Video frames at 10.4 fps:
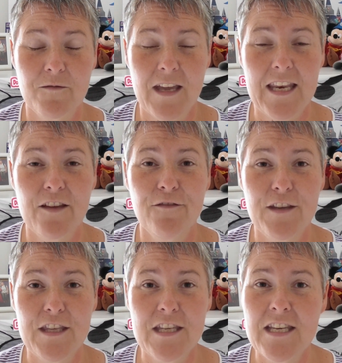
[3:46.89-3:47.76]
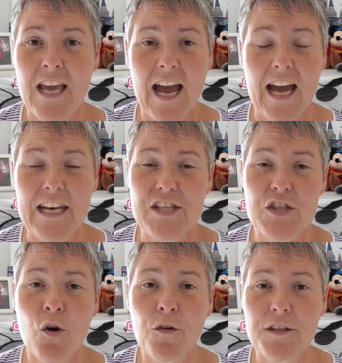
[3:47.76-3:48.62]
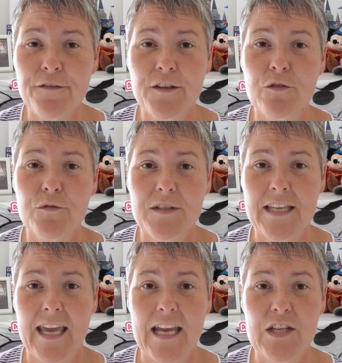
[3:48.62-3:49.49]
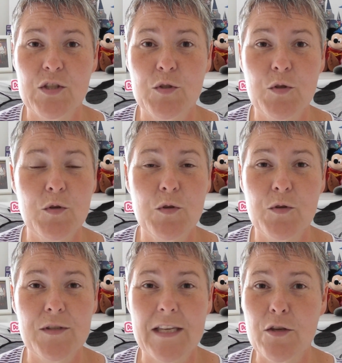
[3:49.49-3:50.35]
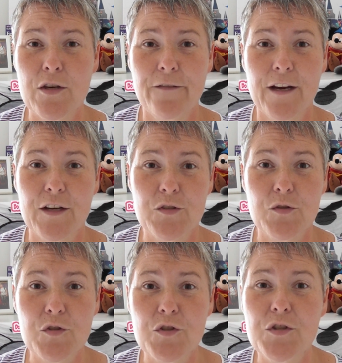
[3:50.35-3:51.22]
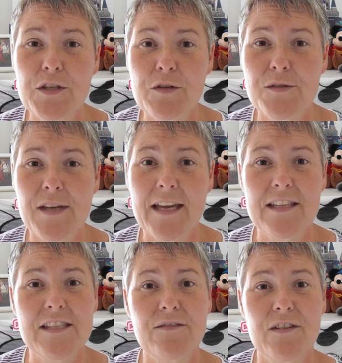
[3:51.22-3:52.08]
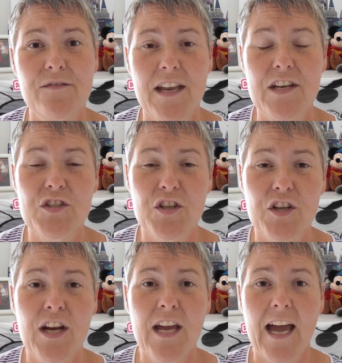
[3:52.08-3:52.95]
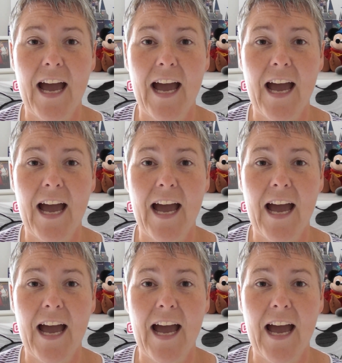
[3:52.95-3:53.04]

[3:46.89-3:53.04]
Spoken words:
very convenient, and it's not difficult to get to, say, Universal Studios, Islands of Adventure,